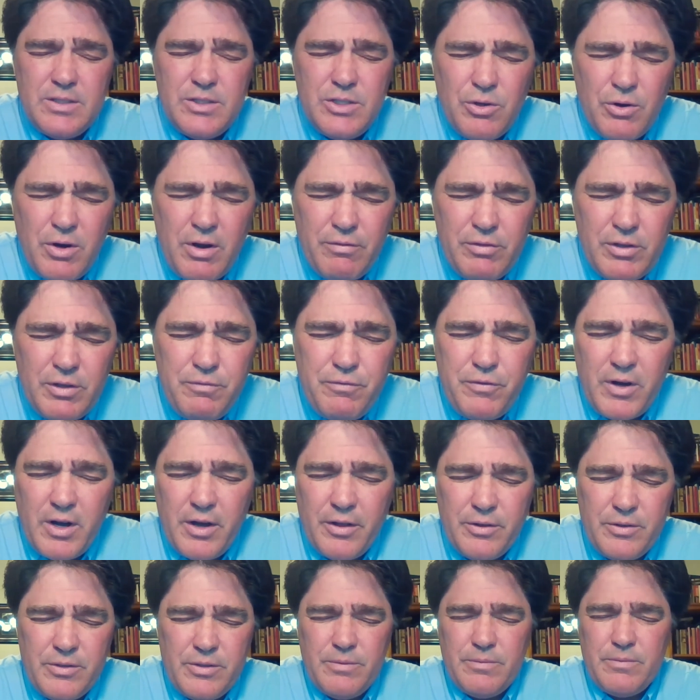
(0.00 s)
Dear Heavenly
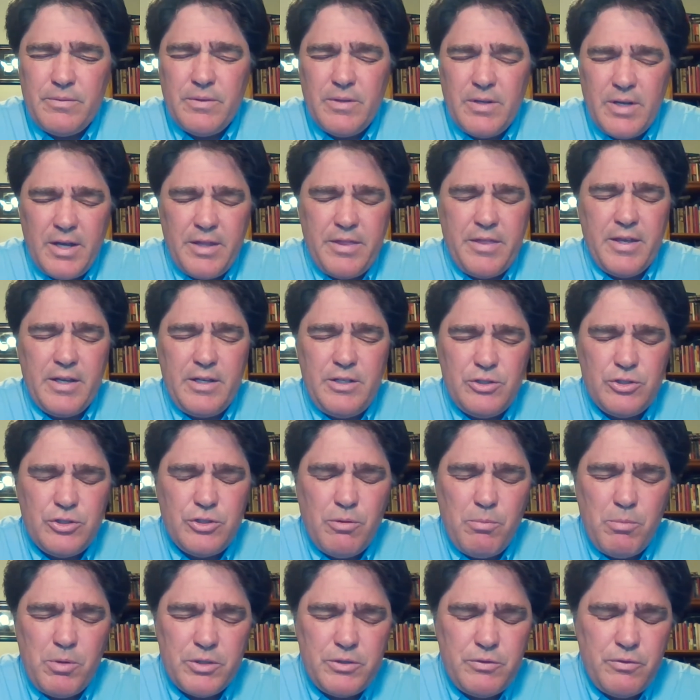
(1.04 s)
Father, I thank you
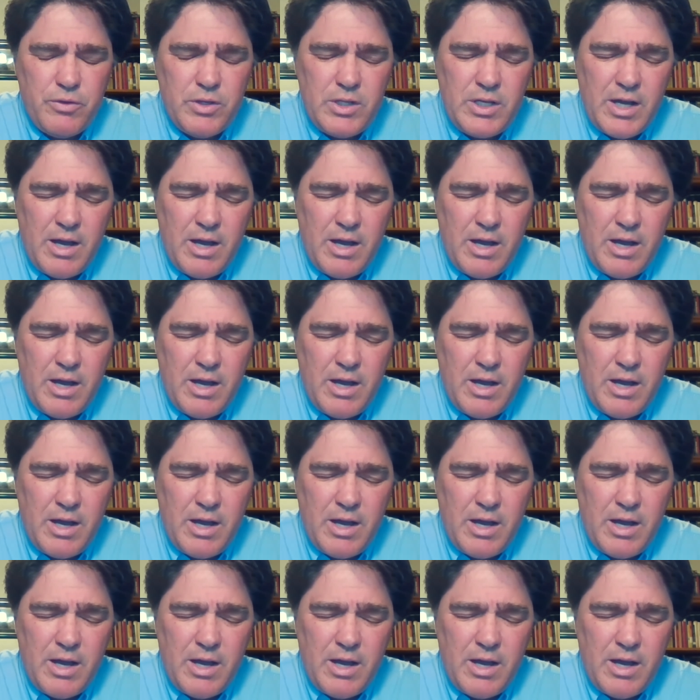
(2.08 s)
so much for